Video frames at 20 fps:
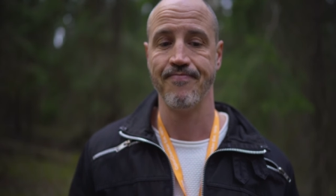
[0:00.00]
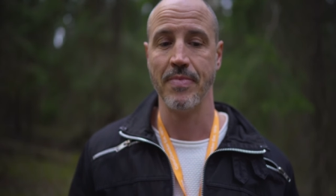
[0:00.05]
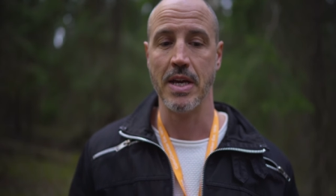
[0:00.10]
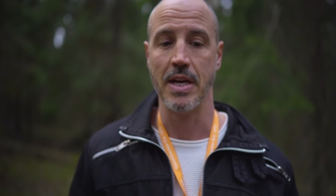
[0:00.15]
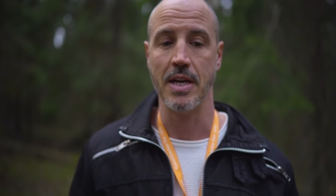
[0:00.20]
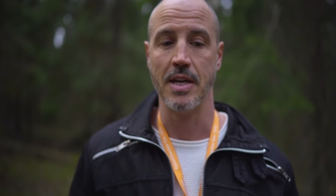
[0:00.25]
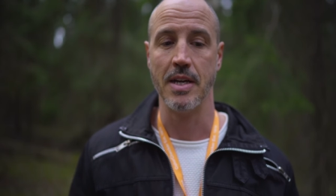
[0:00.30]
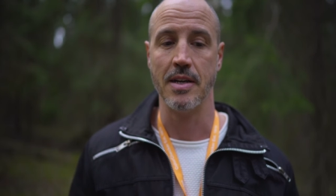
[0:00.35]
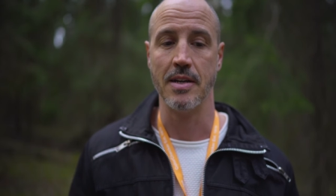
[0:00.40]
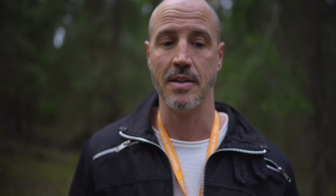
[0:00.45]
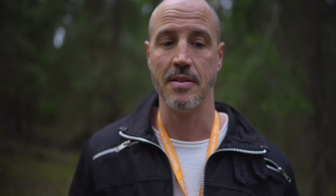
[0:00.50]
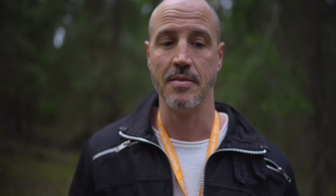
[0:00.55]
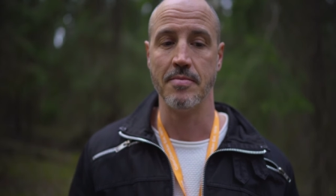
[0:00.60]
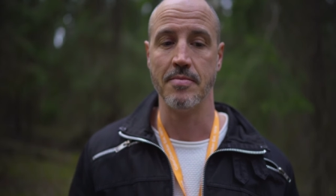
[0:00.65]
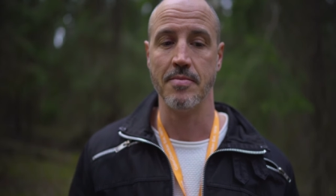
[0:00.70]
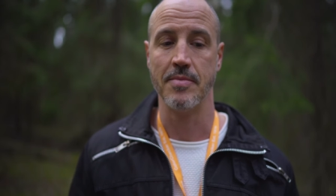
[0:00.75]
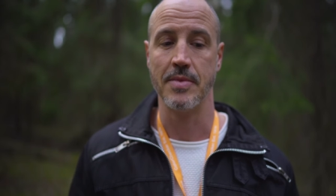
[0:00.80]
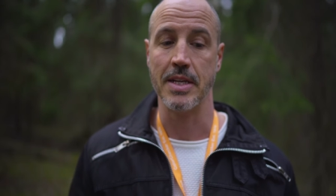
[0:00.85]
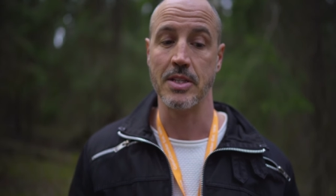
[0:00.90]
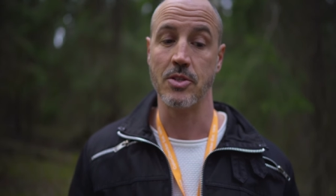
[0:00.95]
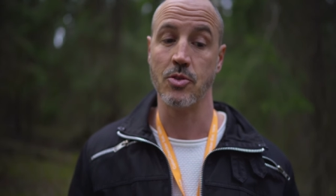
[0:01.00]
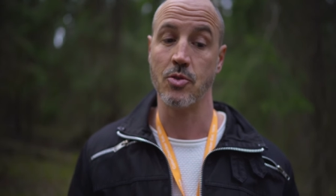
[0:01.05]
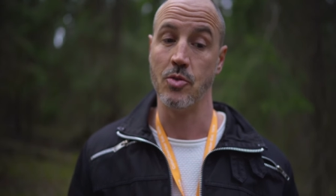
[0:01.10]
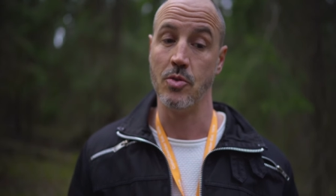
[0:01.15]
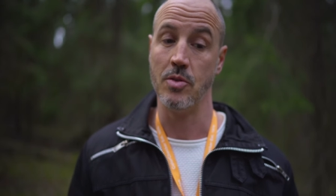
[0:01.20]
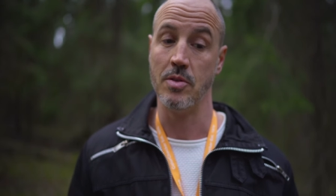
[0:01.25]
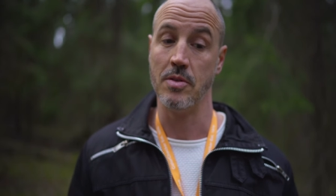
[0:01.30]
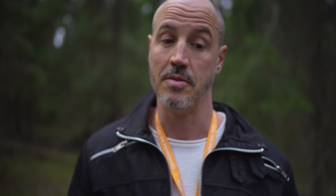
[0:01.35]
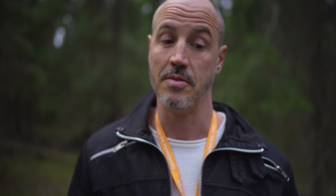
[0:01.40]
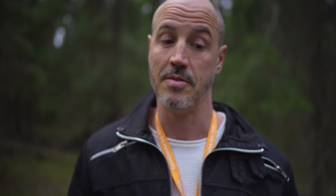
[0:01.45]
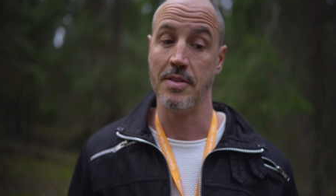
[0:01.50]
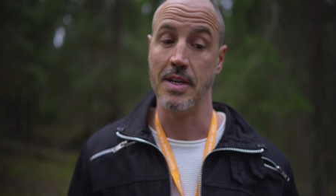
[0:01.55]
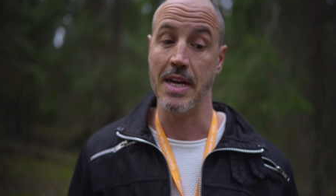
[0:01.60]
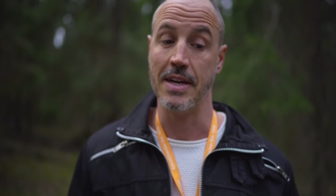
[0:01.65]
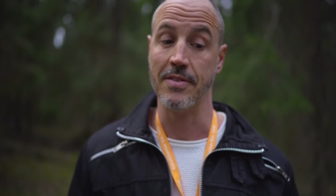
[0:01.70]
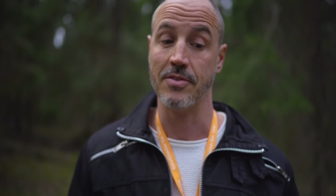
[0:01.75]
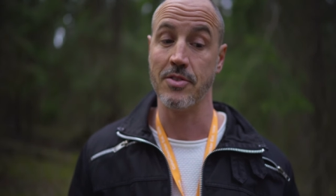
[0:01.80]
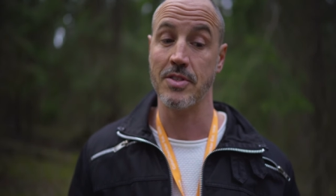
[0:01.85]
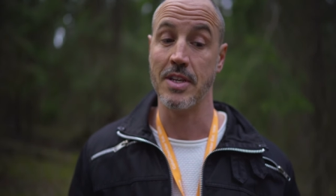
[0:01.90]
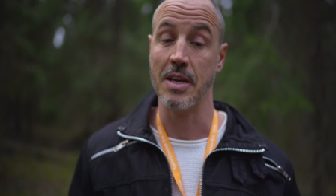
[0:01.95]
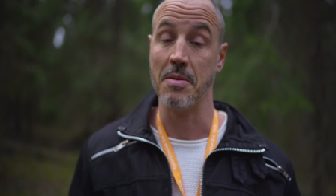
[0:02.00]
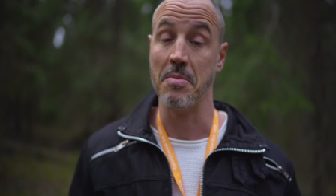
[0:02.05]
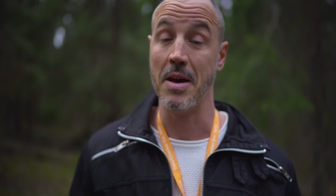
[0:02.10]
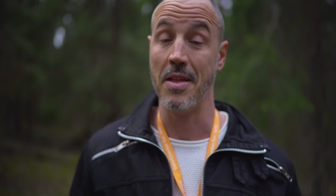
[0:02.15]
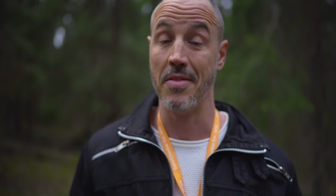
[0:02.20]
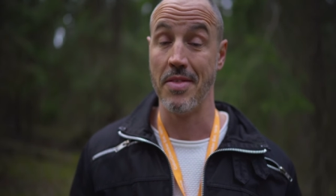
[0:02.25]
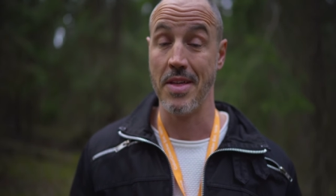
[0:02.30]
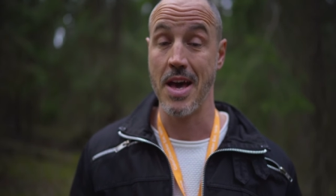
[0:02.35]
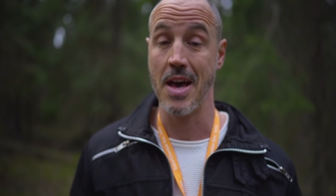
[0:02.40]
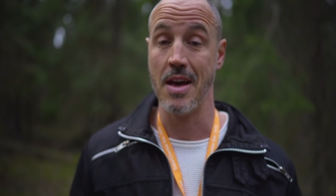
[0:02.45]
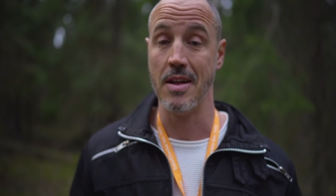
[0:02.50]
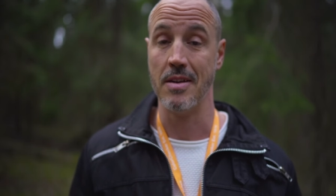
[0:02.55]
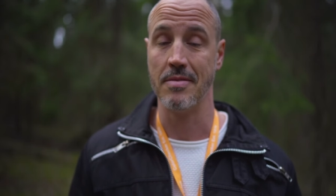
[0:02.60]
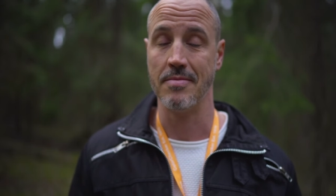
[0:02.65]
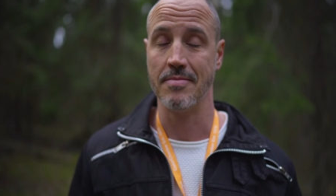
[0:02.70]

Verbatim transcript: Um, that's all I have to say about that.